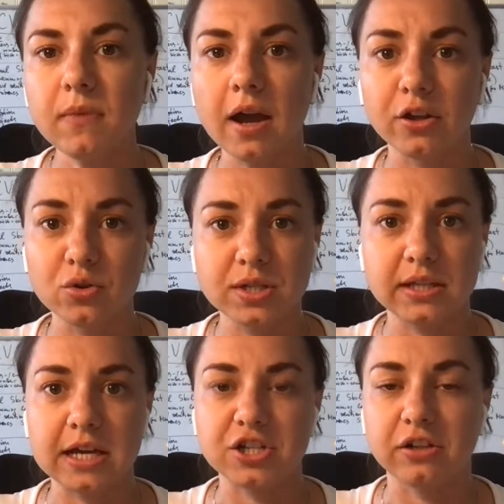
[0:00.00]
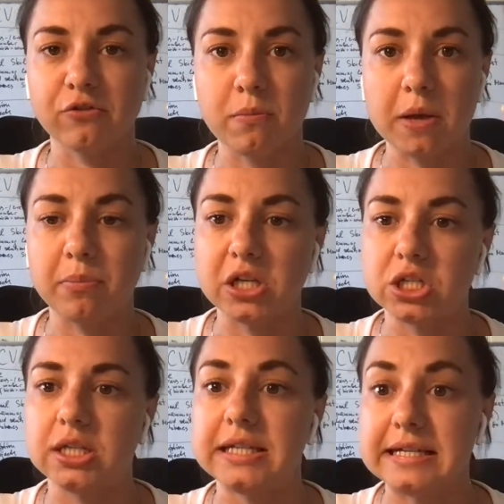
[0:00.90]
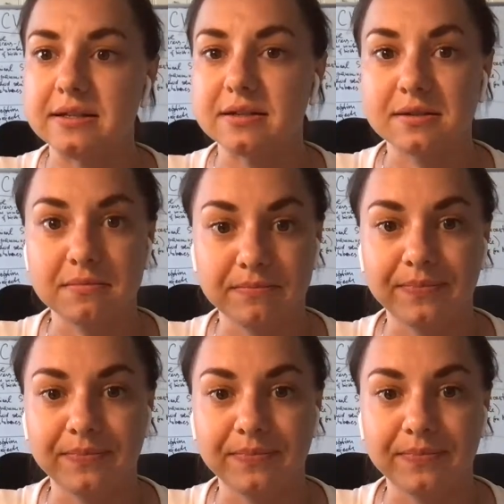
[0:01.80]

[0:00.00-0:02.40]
I used it actually for my PhD thesis